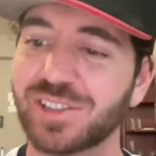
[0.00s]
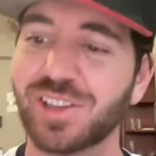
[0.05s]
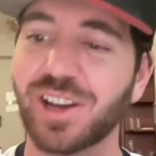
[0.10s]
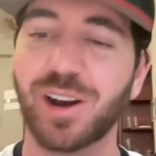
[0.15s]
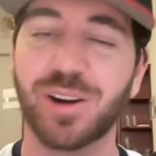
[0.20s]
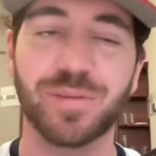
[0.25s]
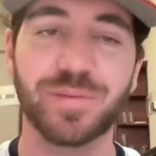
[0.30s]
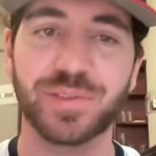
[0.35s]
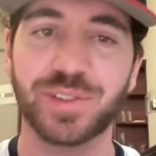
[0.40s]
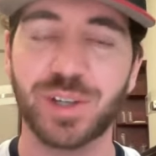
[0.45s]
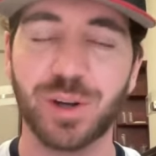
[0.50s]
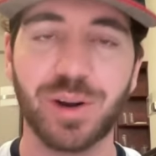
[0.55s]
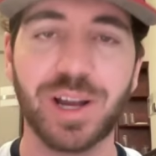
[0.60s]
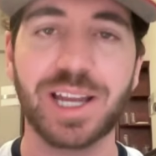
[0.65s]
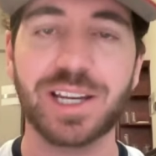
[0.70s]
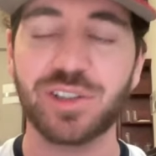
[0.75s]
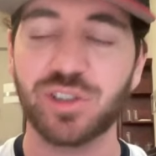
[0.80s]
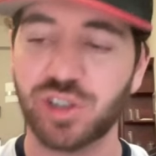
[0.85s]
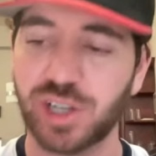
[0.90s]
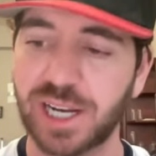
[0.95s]
So go
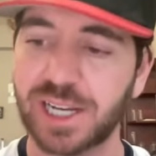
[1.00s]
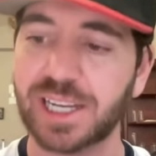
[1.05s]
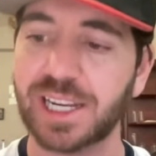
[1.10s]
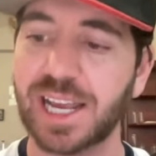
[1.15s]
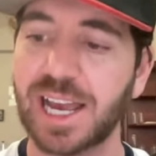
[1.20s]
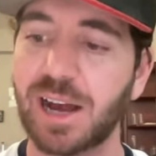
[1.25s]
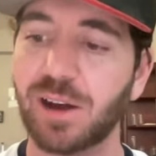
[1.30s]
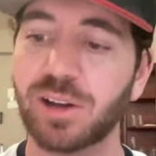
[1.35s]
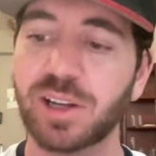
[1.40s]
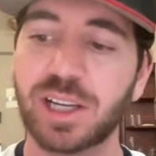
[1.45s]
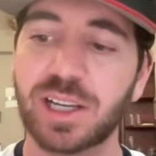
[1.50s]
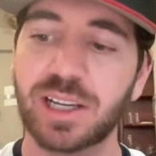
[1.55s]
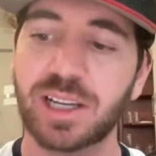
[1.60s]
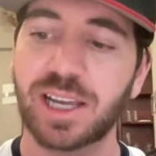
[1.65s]
ahead and check it out,